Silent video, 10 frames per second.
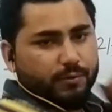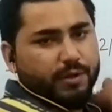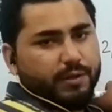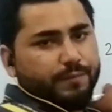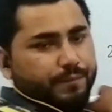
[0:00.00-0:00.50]

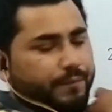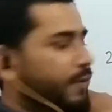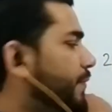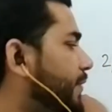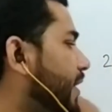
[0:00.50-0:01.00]
Okay,
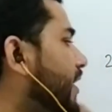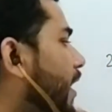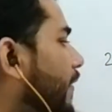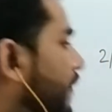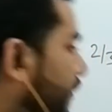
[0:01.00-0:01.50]
then
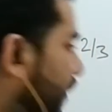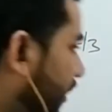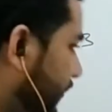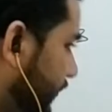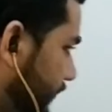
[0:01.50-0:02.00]
after
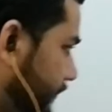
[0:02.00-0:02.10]
that,